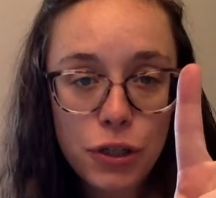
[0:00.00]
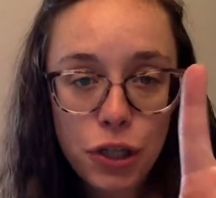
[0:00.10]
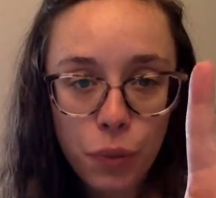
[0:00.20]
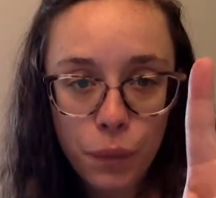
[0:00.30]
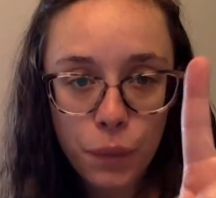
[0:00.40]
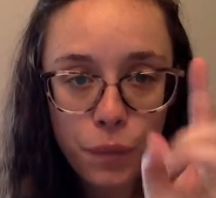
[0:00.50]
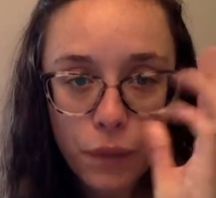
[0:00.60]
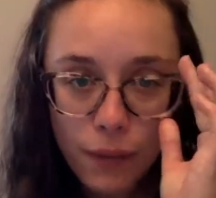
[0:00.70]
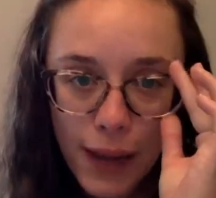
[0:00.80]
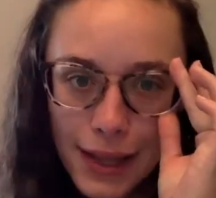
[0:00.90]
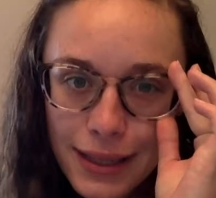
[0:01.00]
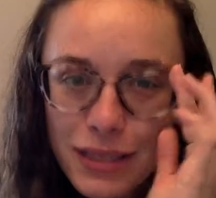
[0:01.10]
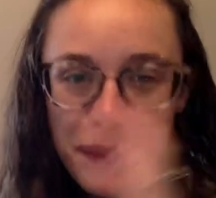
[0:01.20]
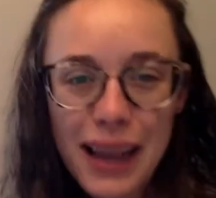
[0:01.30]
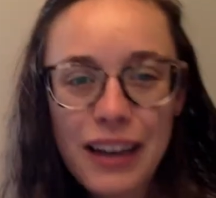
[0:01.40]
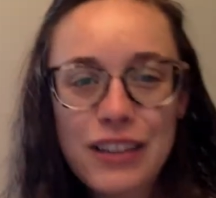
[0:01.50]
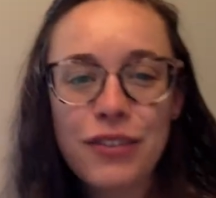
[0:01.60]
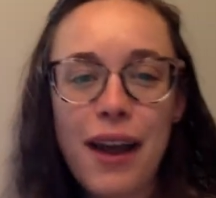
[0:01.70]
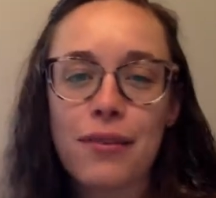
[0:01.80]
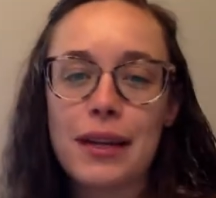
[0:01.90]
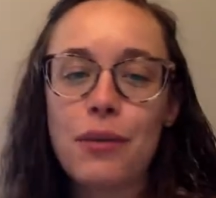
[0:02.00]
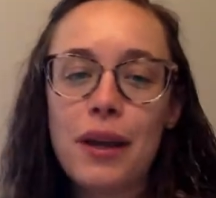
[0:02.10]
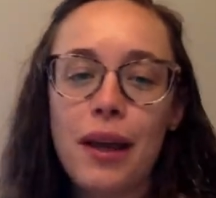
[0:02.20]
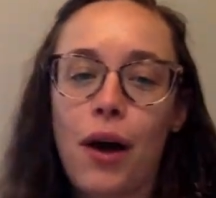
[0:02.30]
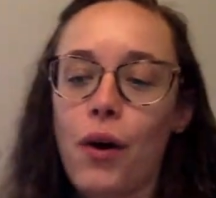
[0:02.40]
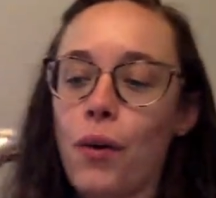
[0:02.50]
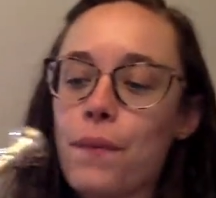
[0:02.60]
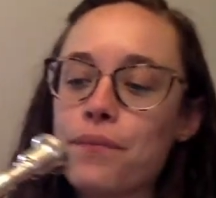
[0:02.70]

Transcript: Okay, let's play it as a round. Here we go.